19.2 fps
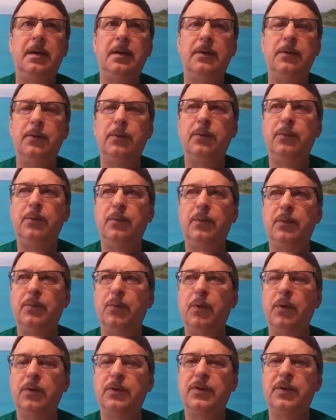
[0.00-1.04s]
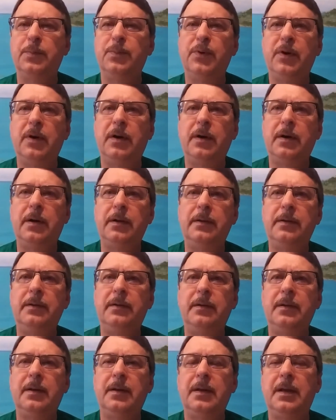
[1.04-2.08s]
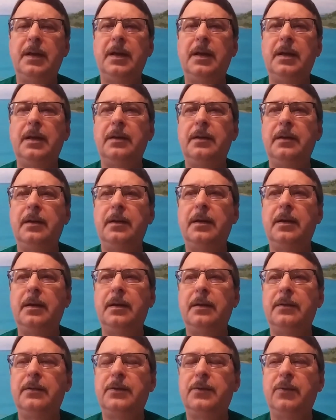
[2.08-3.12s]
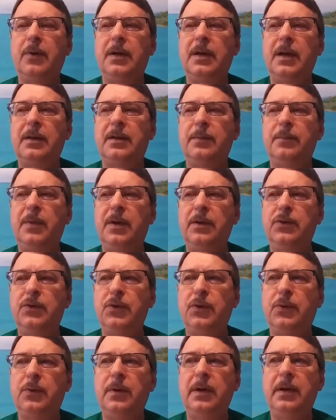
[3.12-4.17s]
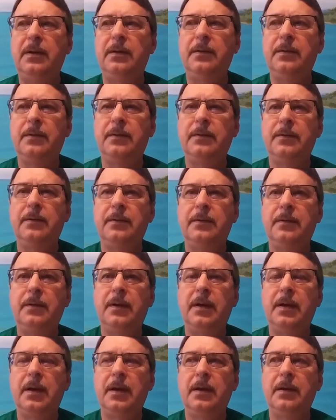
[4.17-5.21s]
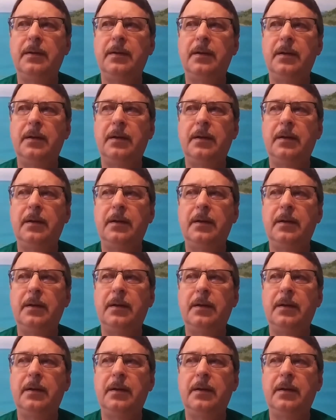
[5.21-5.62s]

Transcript: who works abroad, and so I got to meet Joy and